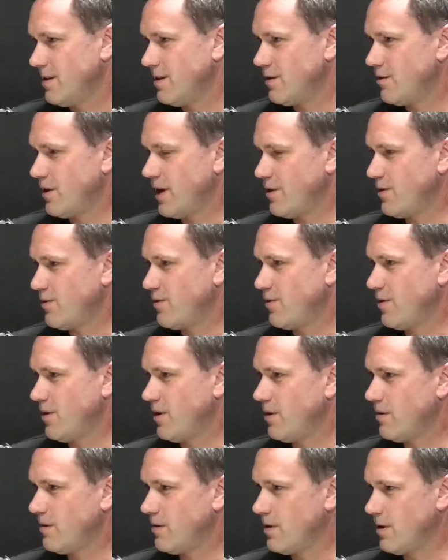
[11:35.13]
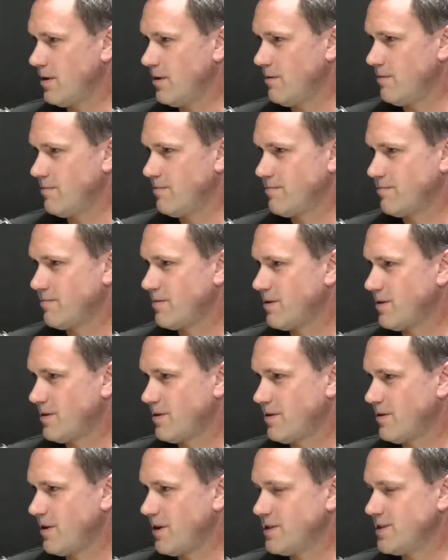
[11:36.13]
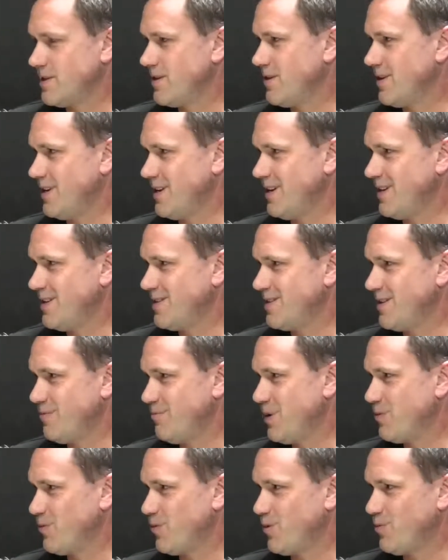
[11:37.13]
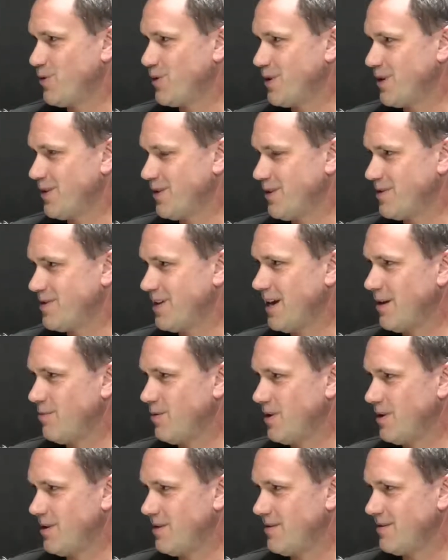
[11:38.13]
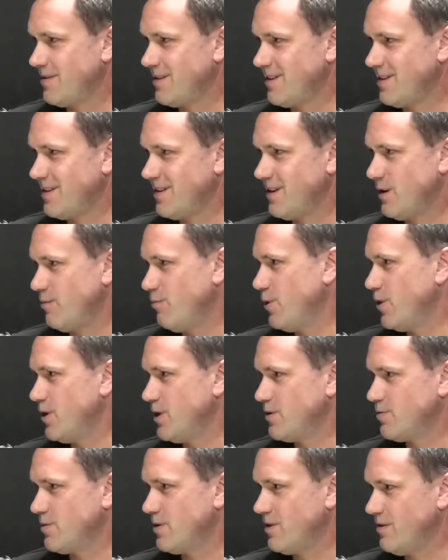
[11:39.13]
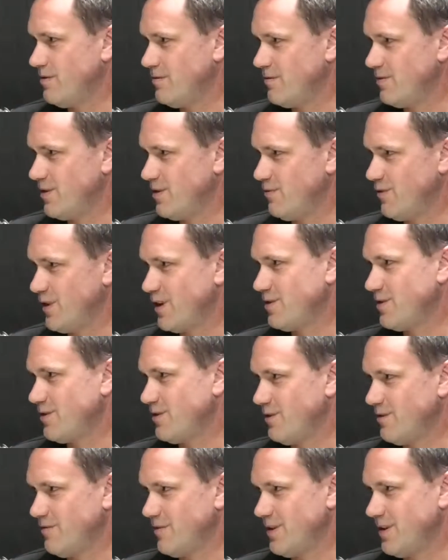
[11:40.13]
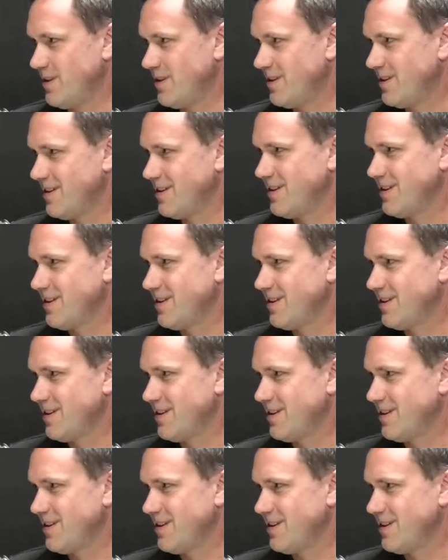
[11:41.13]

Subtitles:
iterate through a whole lot of crazy ideas that people were putting on the table and emerge with the victor of a